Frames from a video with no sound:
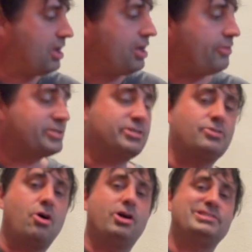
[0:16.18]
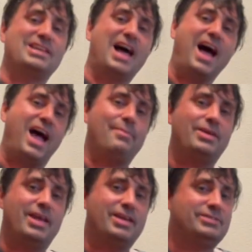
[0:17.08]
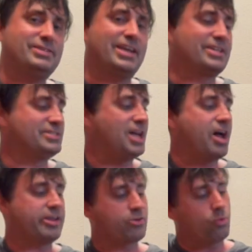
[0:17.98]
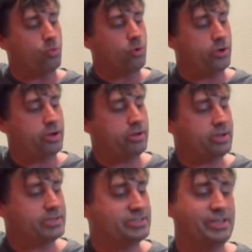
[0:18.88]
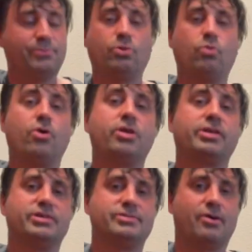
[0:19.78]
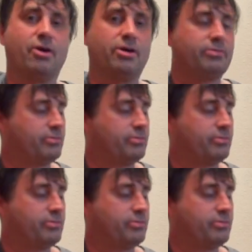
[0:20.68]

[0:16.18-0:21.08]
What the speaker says: This guitar is an Ibanez Exotic Wood zebra wood guitar.